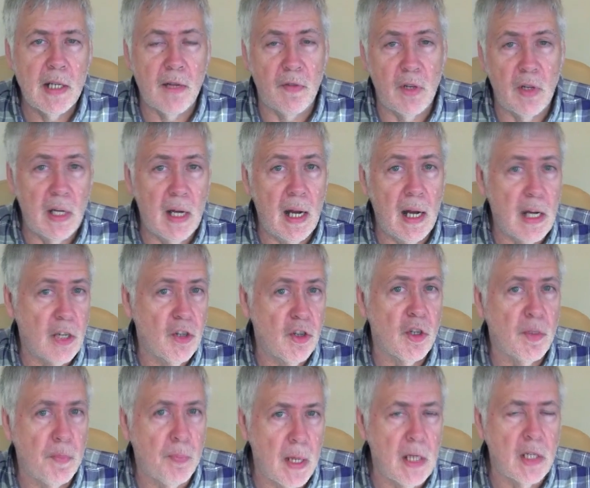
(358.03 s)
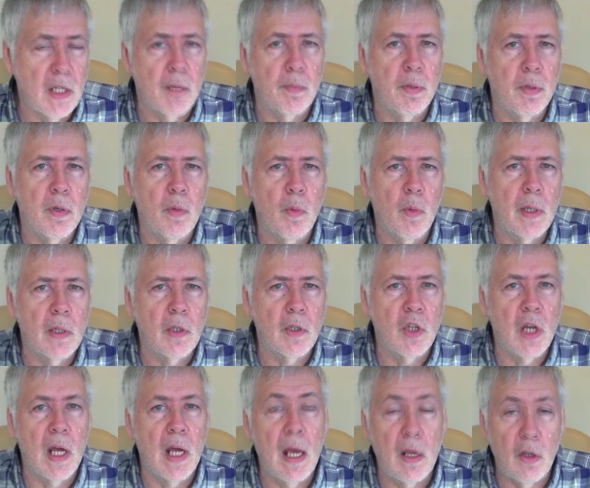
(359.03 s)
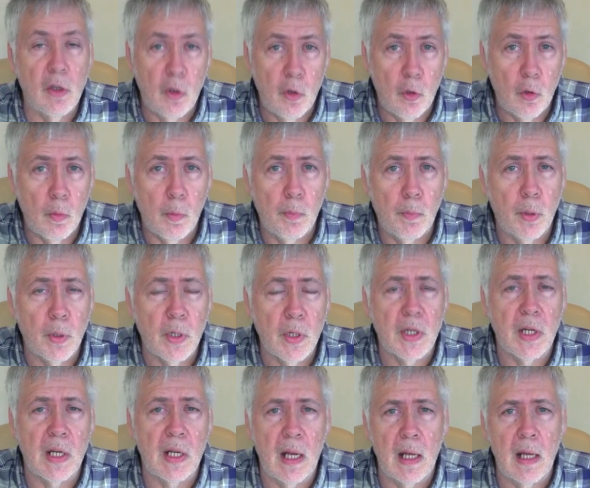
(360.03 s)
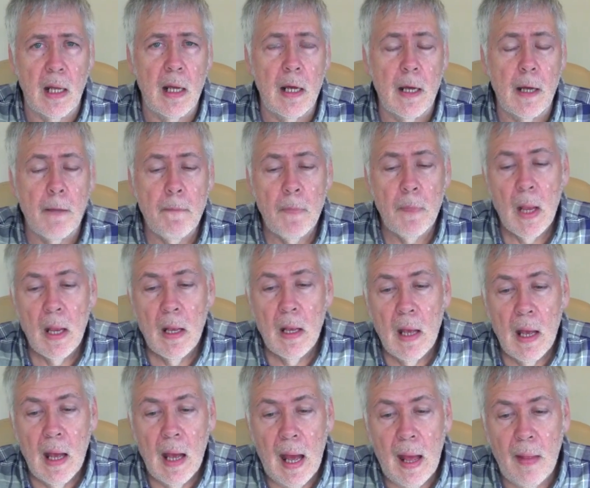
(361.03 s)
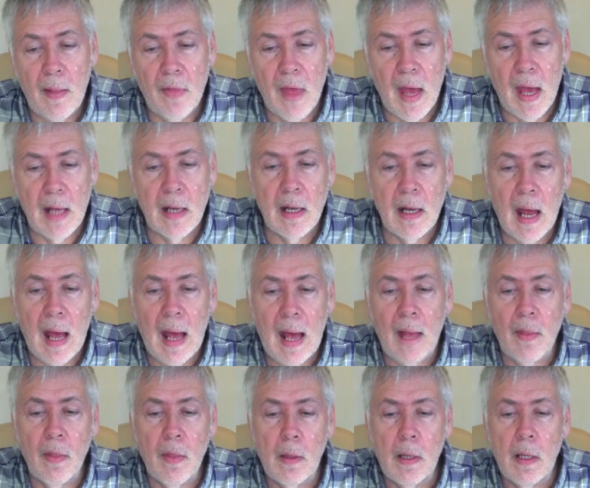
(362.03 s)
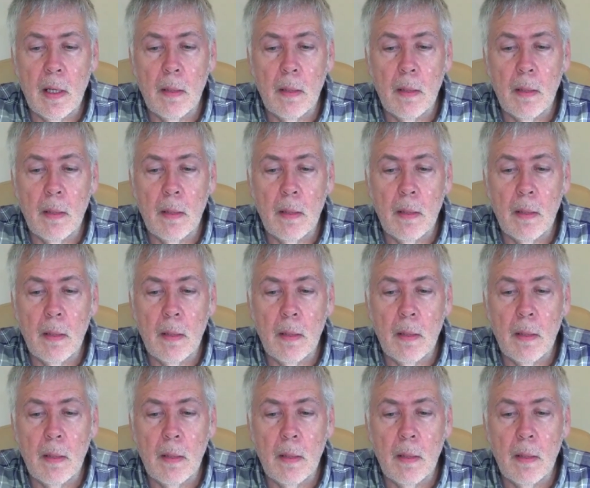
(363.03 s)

If you need extra space to put a wheelchair, you put it in here. And then at the